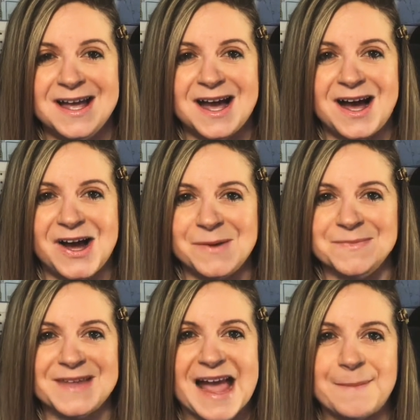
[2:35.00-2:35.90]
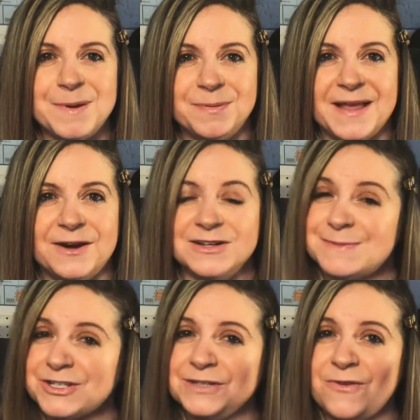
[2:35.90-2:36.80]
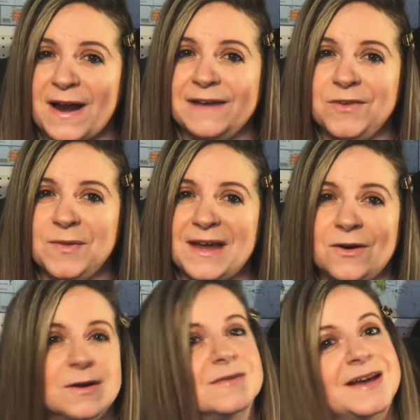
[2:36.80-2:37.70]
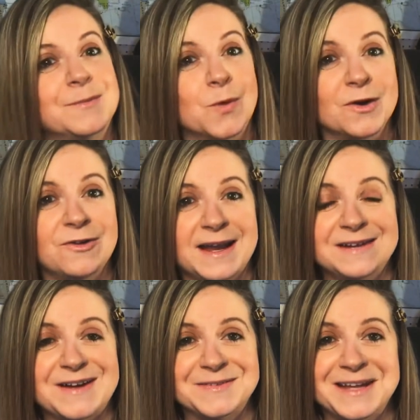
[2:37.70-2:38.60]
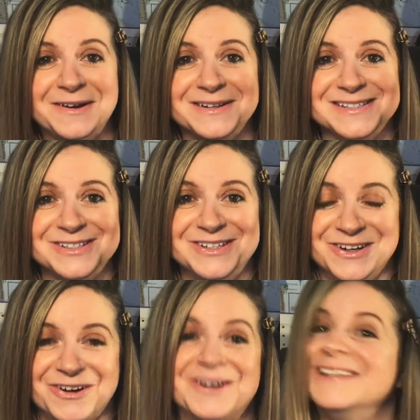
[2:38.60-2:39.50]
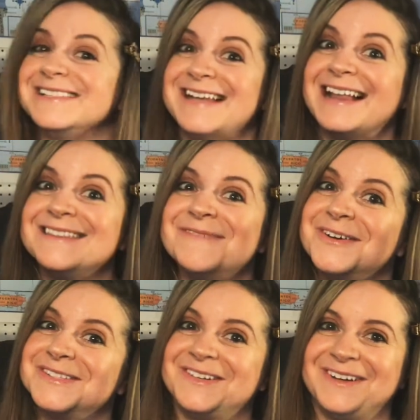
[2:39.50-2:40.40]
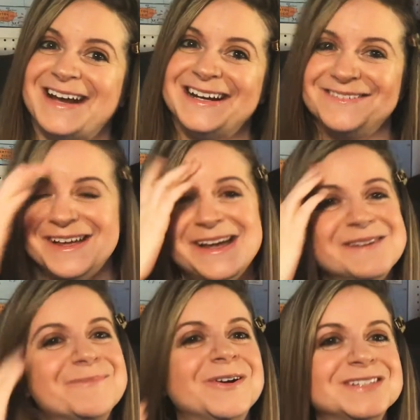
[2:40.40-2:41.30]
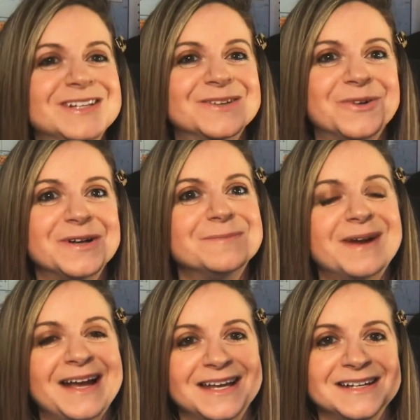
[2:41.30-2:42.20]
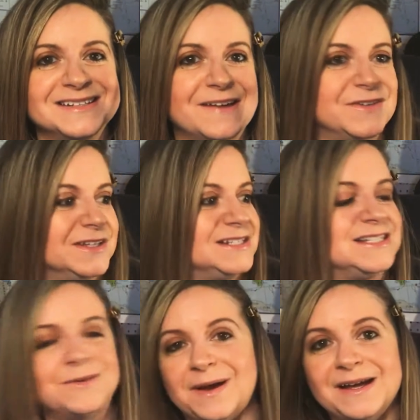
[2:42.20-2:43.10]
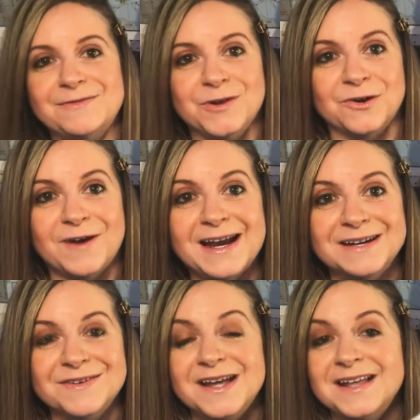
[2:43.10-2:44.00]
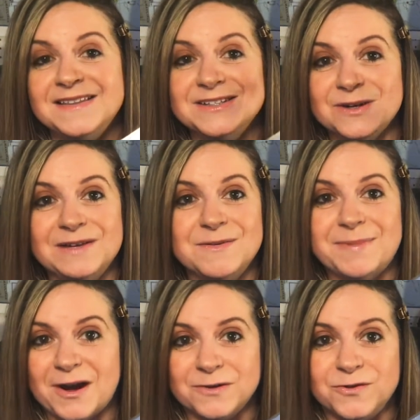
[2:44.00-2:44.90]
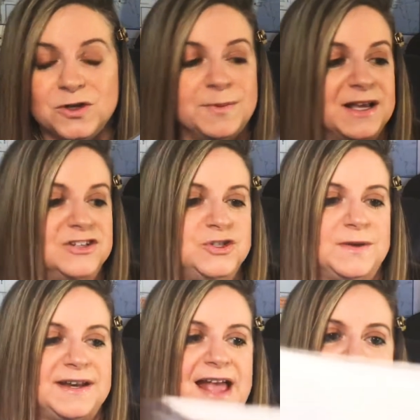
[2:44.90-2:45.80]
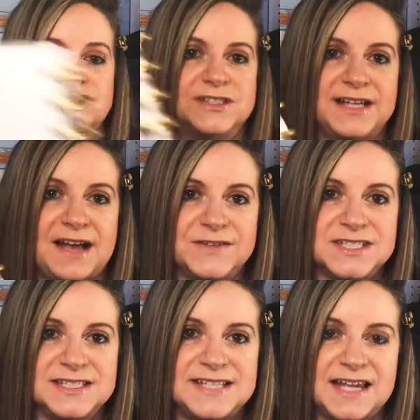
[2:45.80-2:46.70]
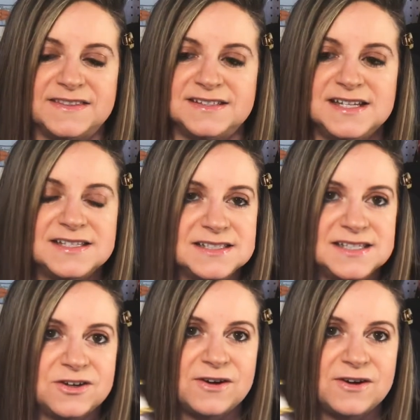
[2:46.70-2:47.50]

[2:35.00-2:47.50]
um, the Happy Planner, especially for any of you that are like more creative out there, because your girl is not the most creative person in the world, but I can definitely see why if you're creative, these are even better for you because you can actually obviously take the discs in or